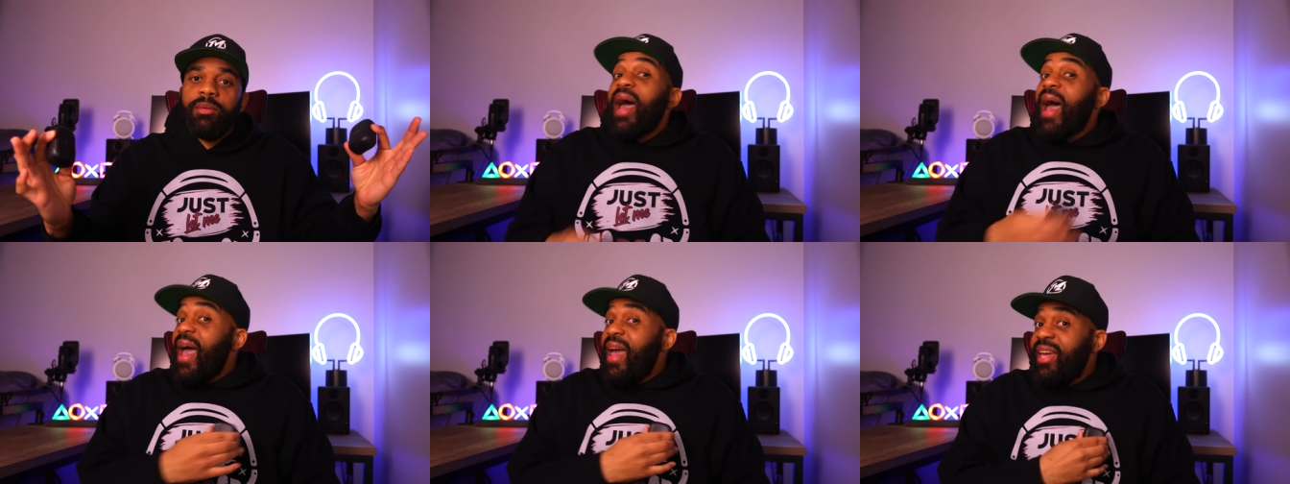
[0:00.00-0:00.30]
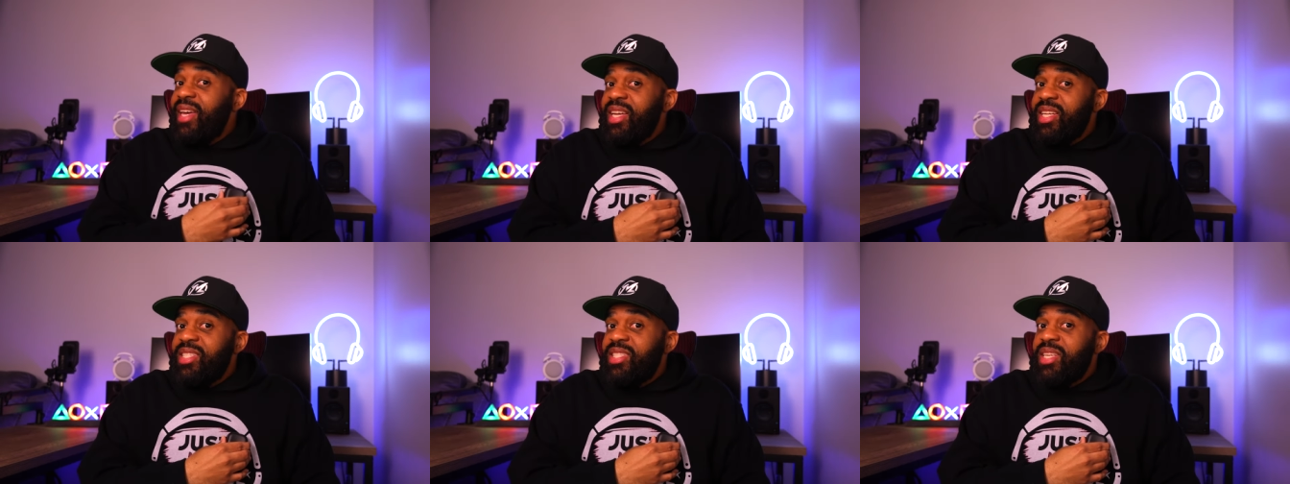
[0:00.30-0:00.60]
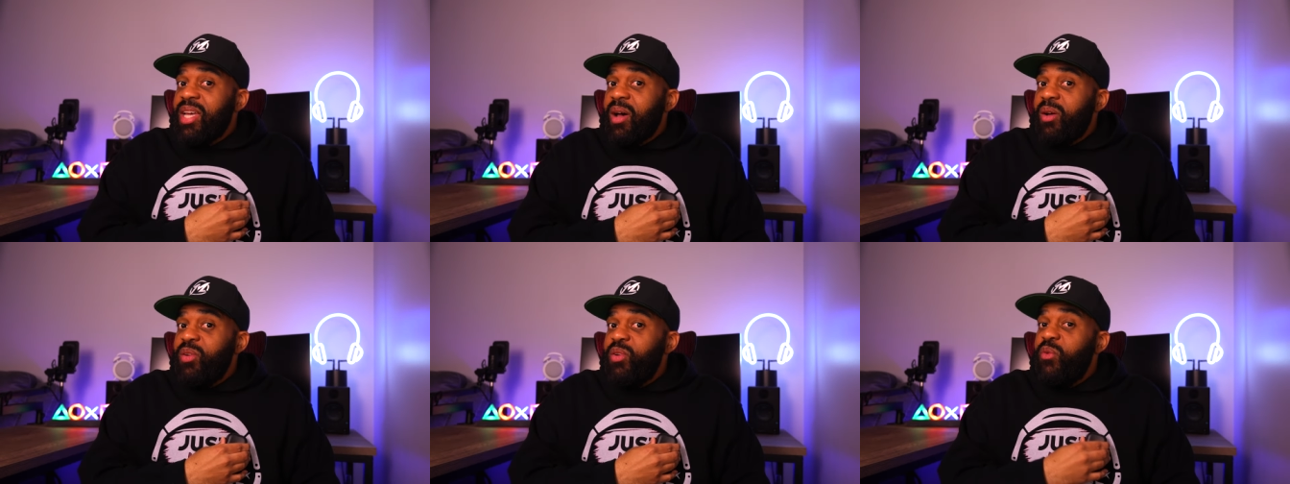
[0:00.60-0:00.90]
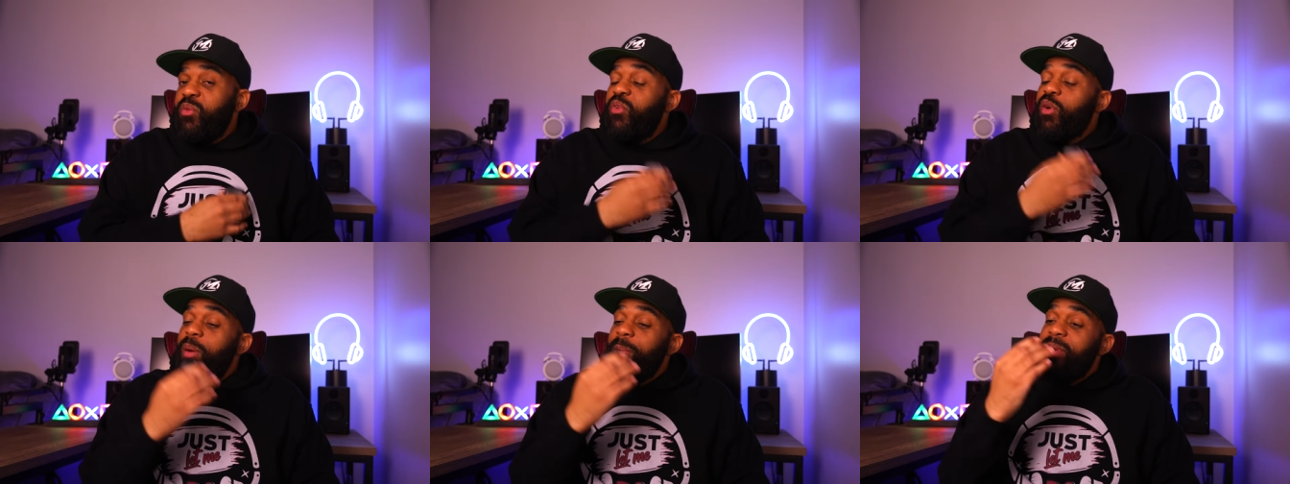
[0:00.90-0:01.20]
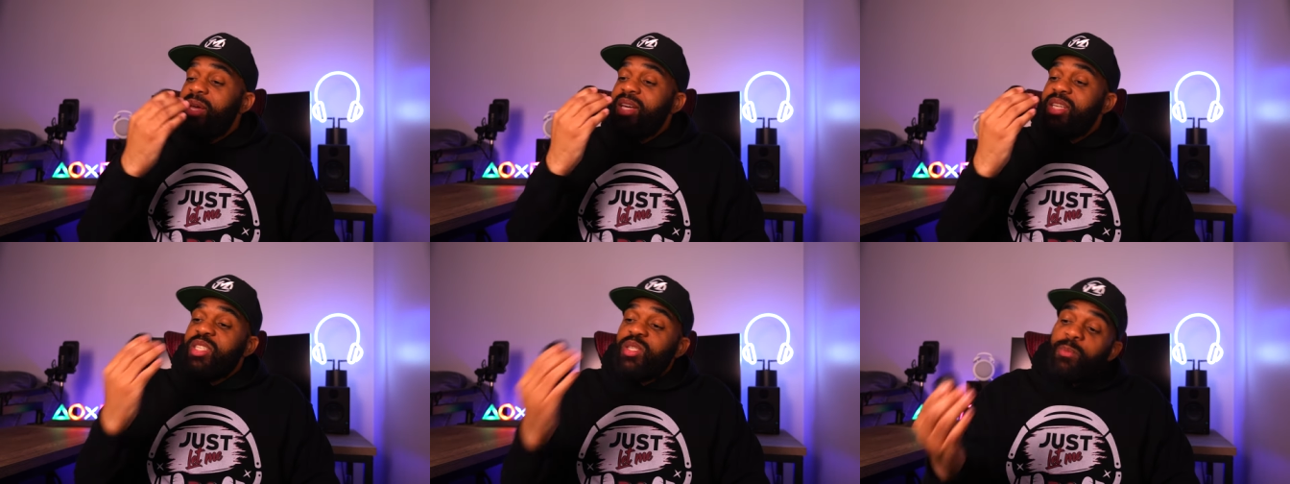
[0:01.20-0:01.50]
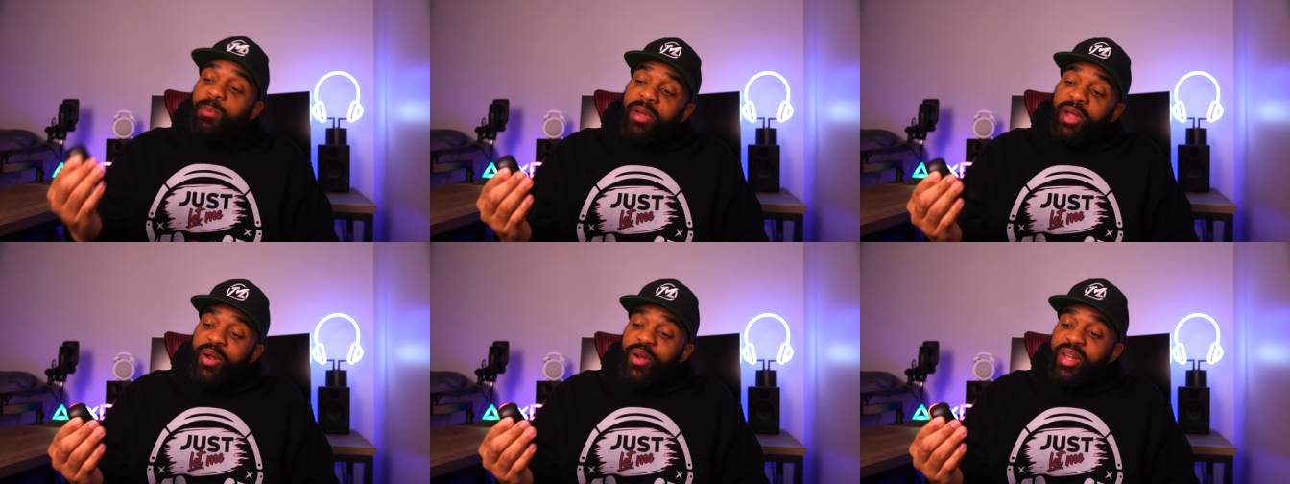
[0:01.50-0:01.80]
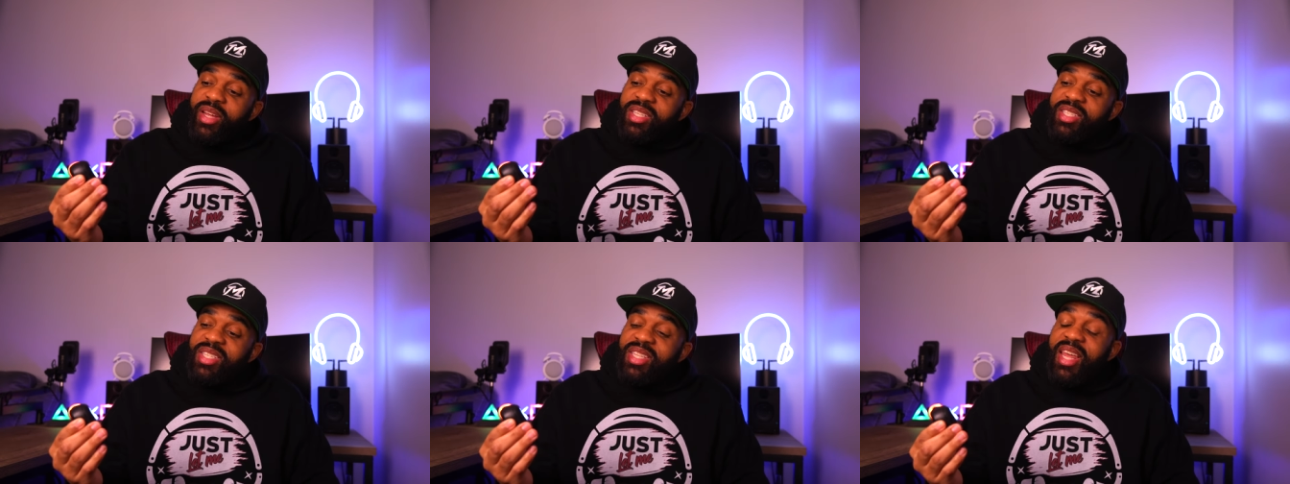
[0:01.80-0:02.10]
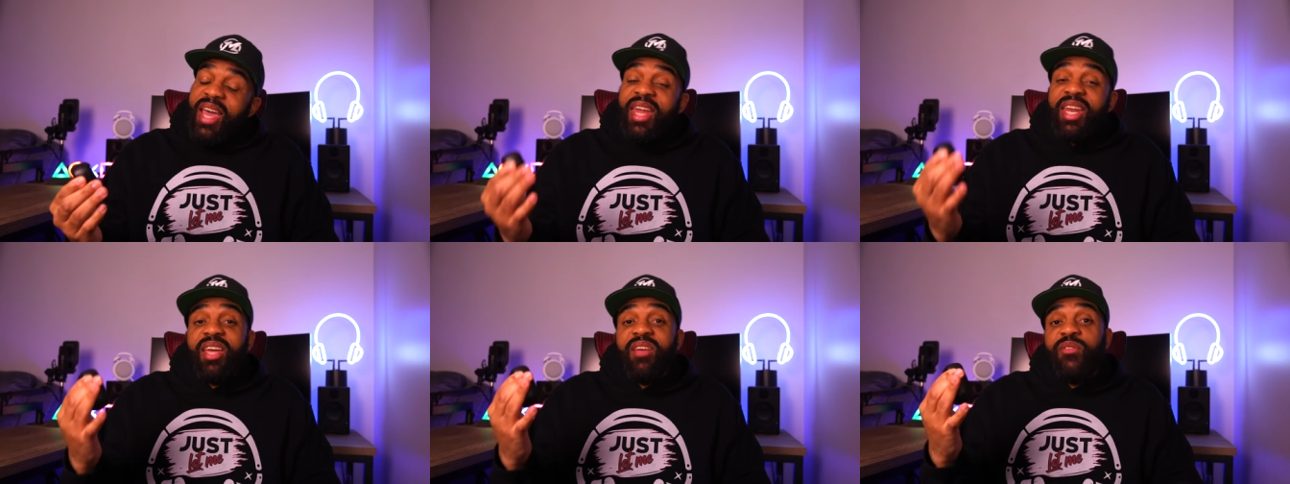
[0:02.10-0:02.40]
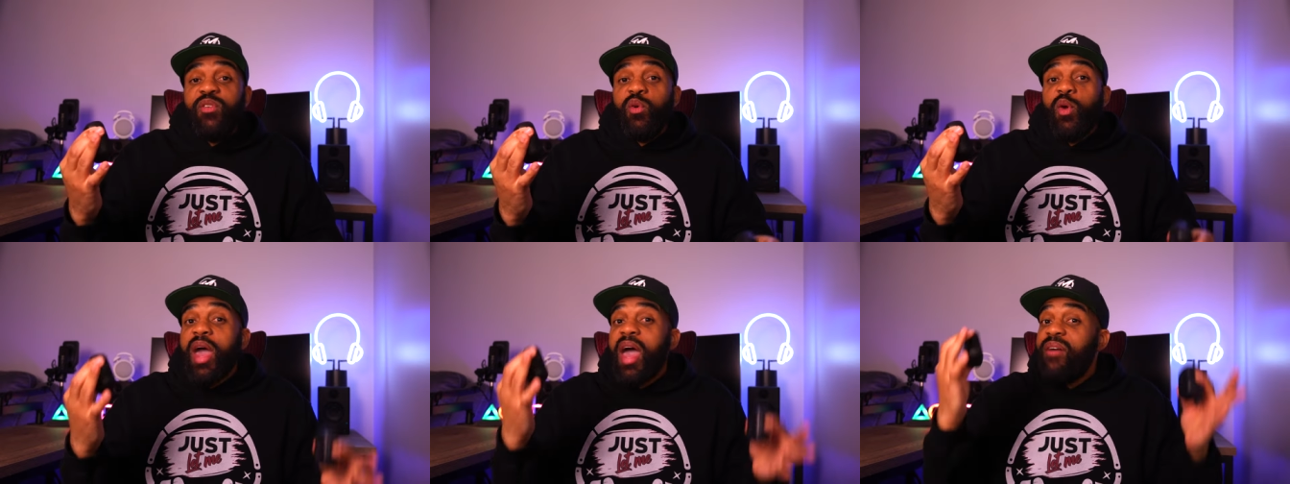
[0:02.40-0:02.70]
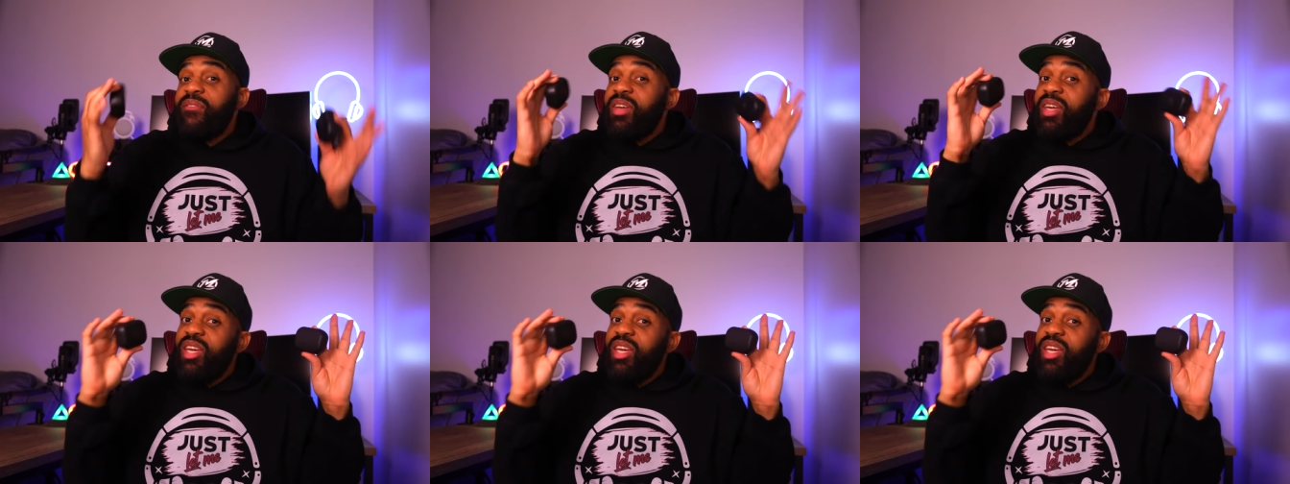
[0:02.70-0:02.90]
I can tell you from experience that if you have